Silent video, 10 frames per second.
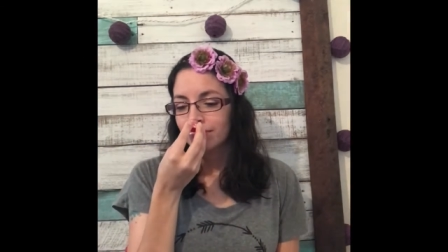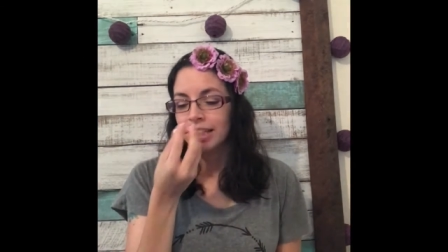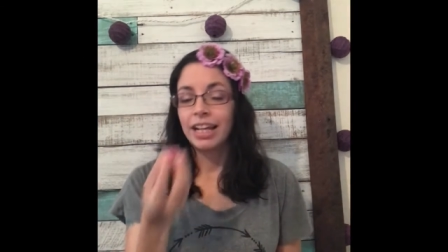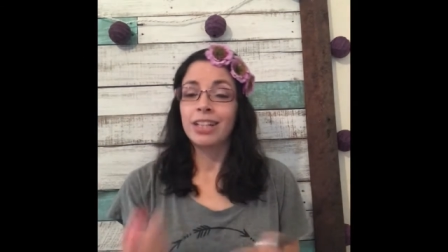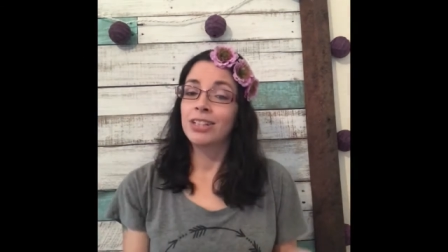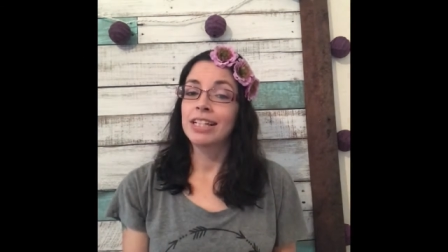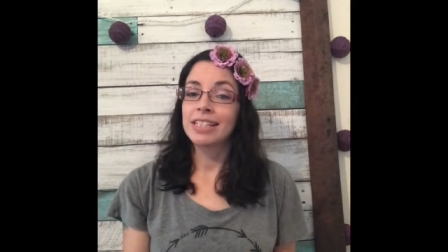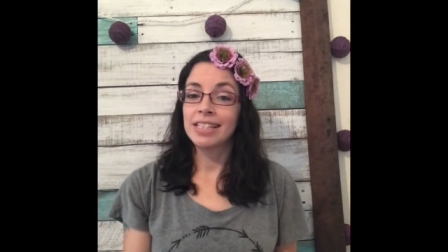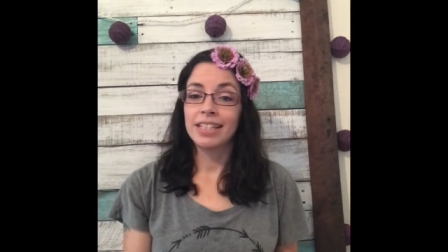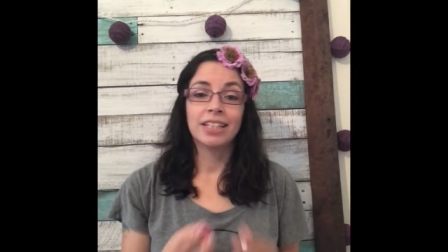And as you guys
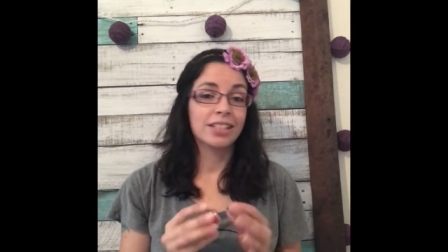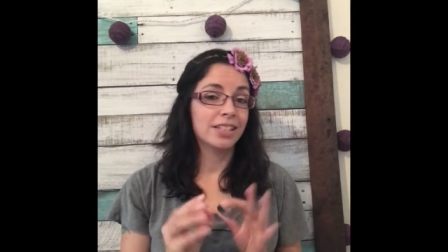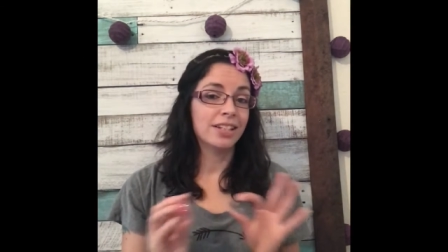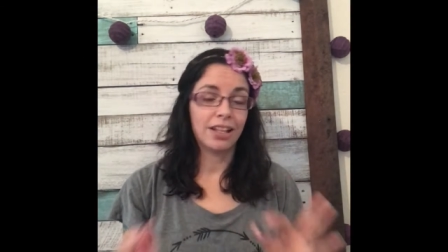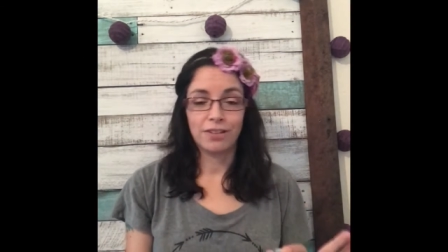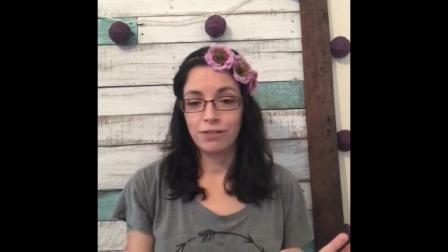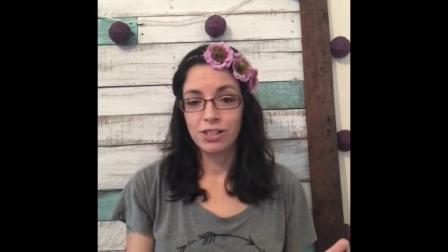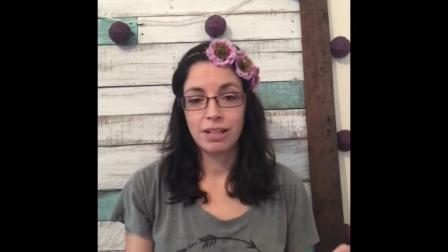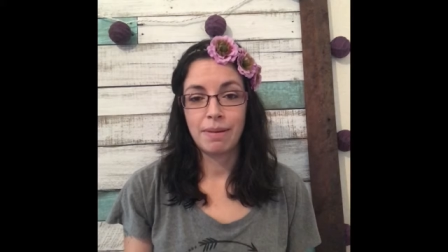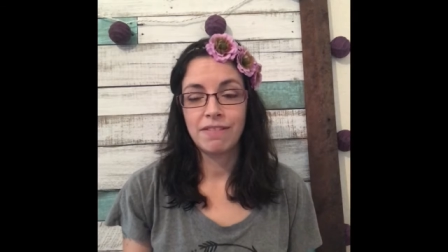can see, this is not the
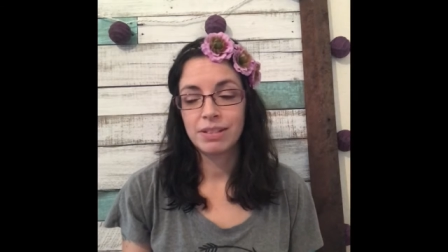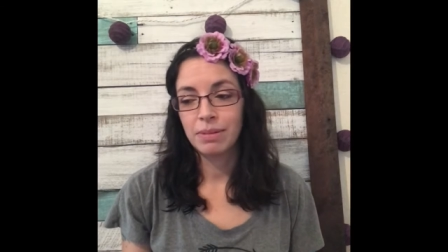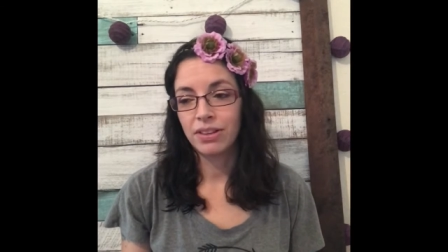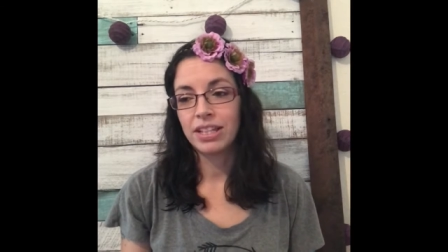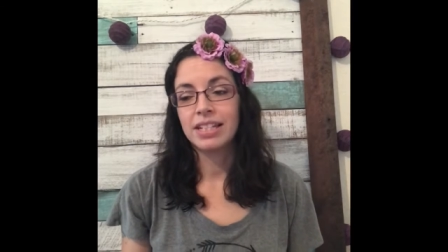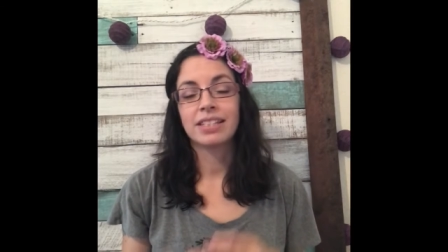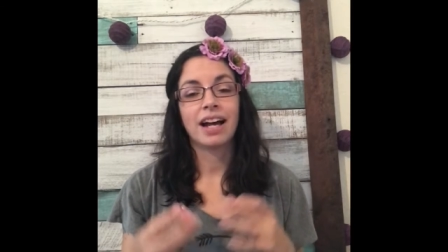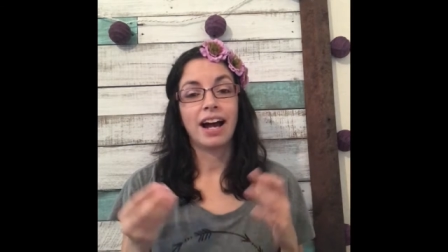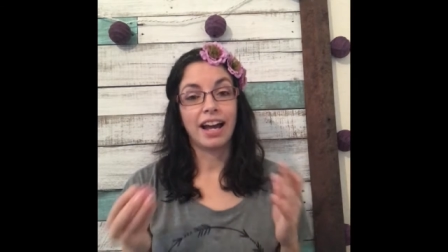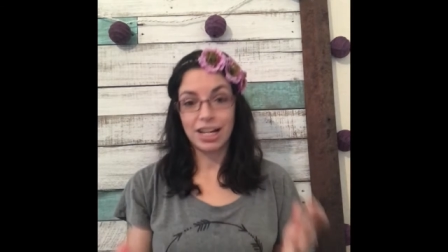first time I've smelled these.
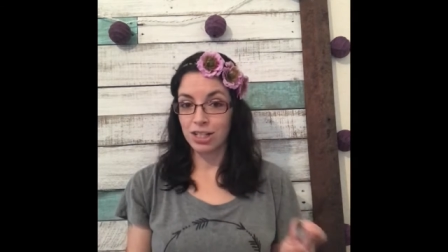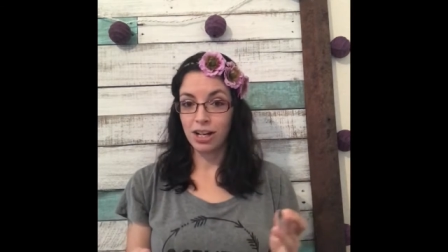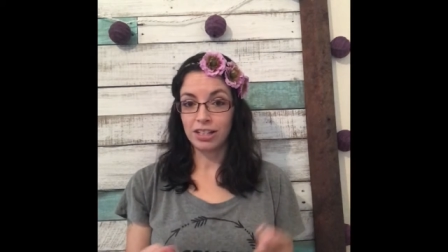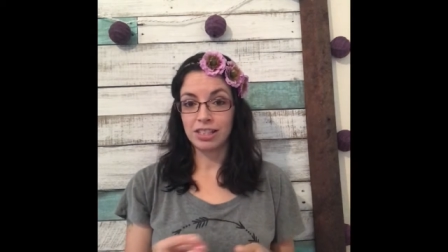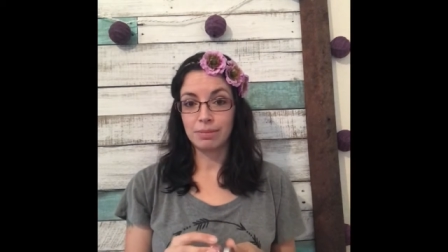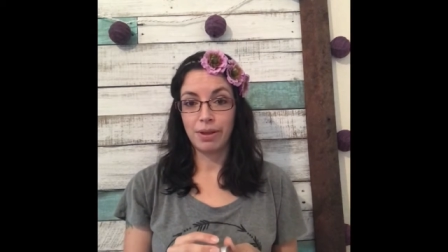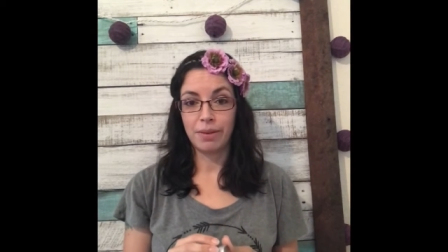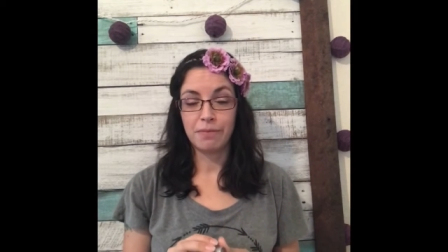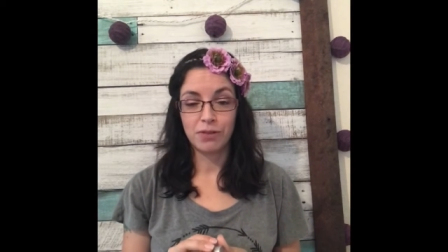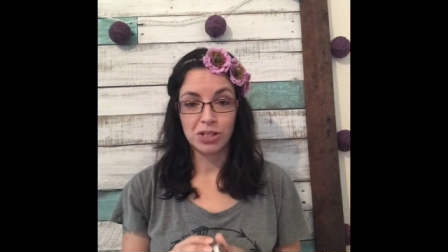I actually got to smell
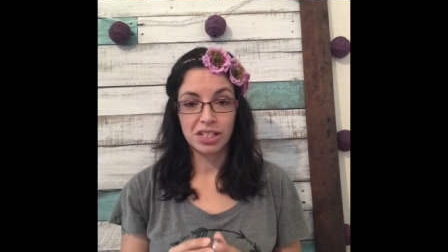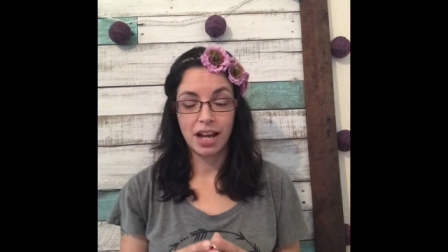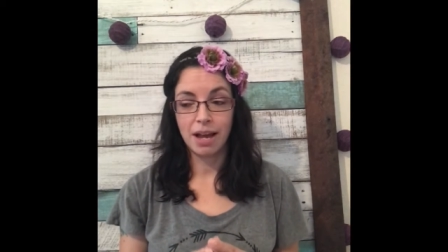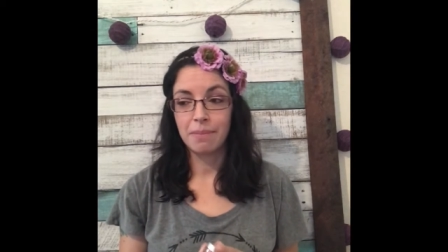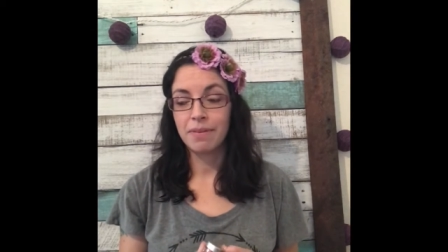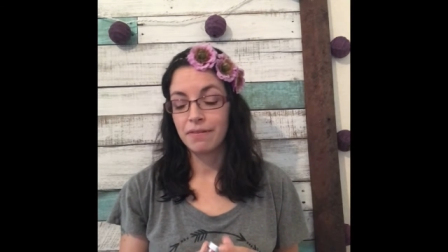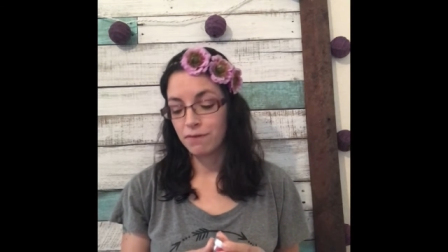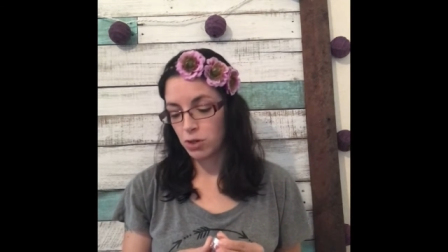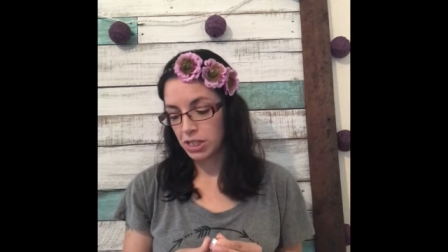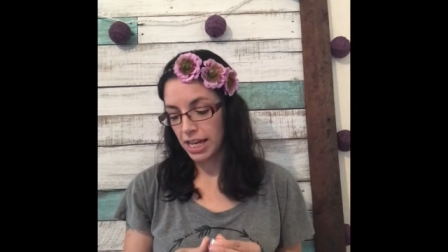them firsthand
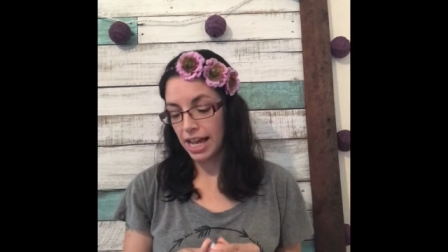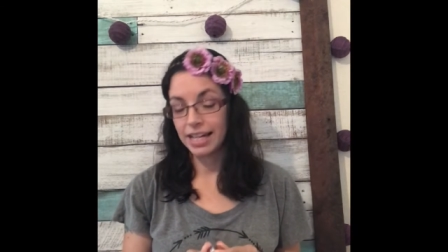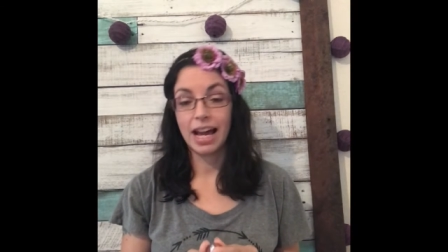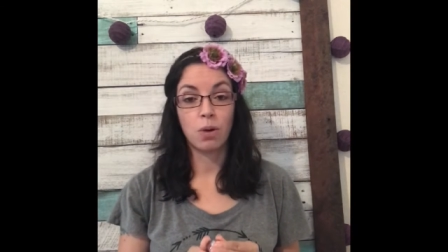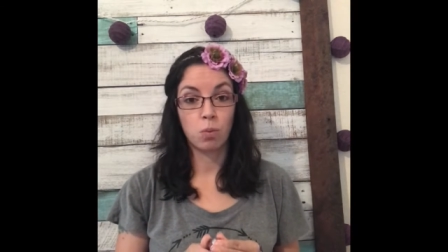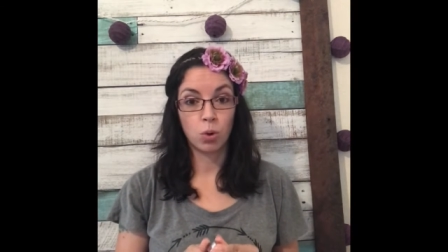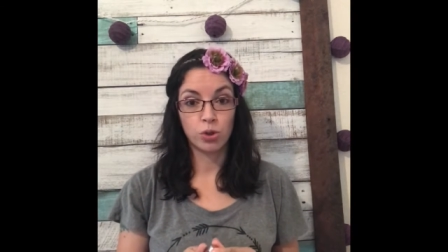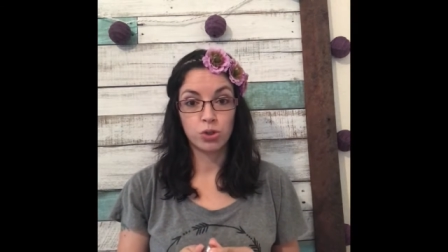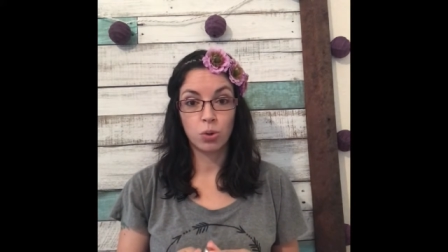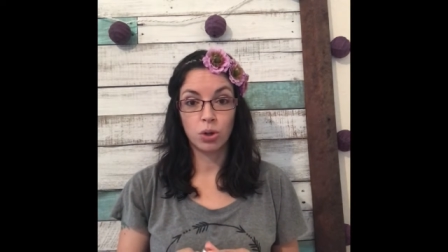at
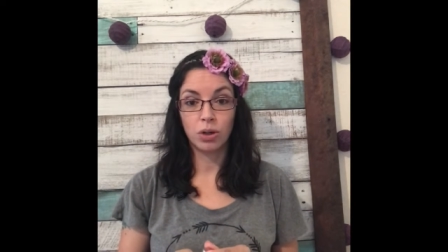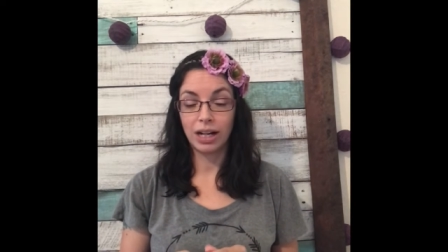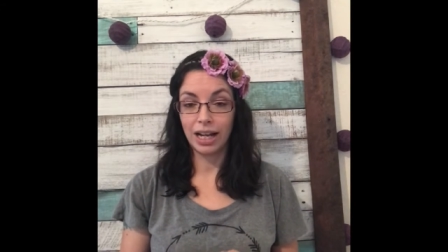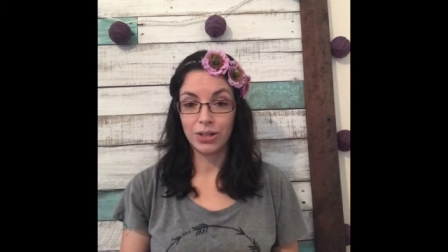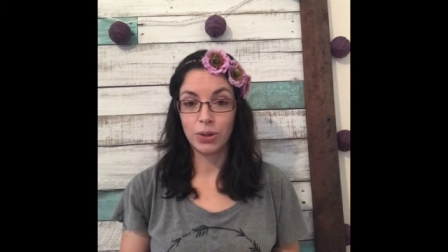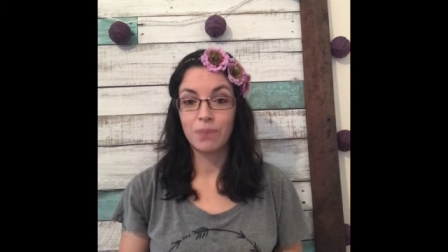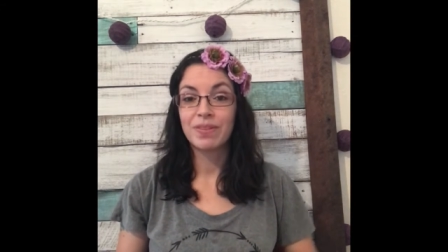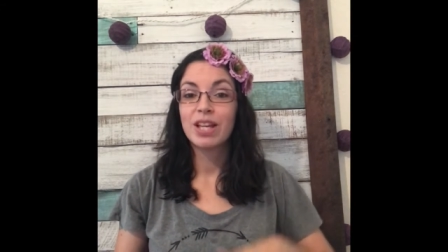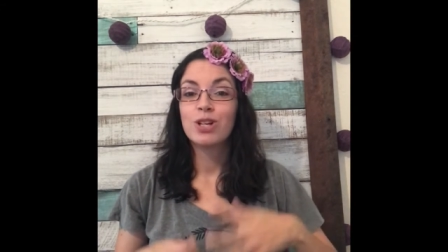World Tour Orlando.